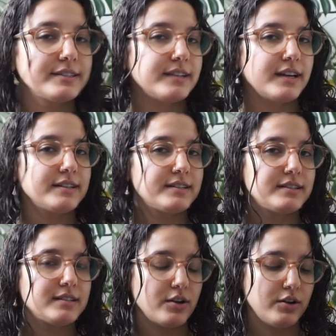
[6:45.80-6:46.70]
it
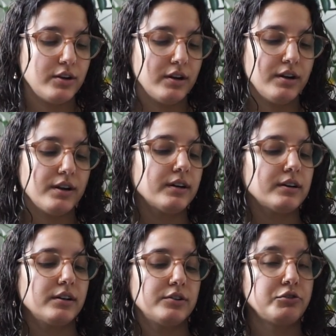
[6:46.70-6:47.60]
as
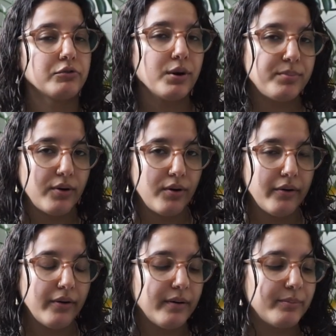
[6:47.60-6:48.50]

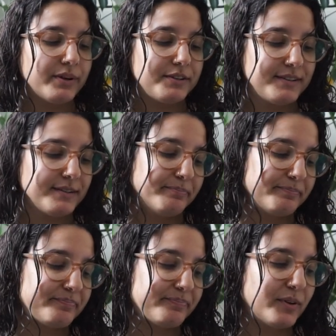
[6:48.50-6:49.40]
durable, but
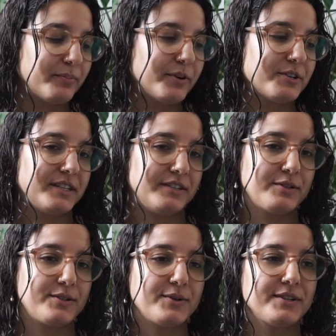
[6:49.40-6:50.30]
the person in the
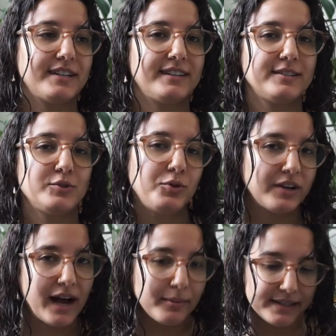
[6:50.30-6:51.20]
store said it's
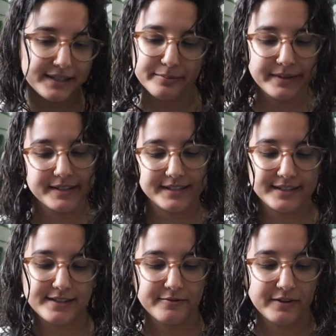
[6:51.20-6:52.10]
durable because
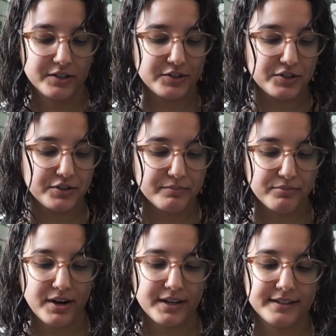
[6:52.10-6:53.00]
it's a French
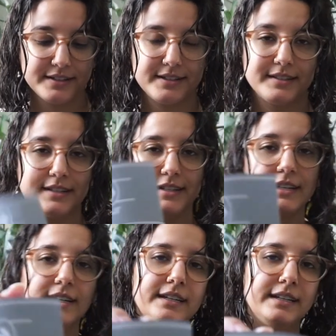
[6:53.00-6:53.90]
brand,
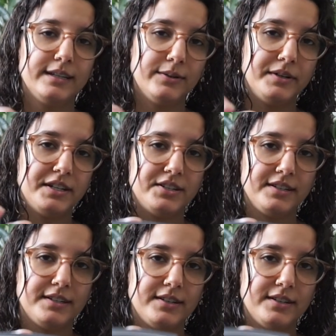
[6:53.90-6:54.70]
which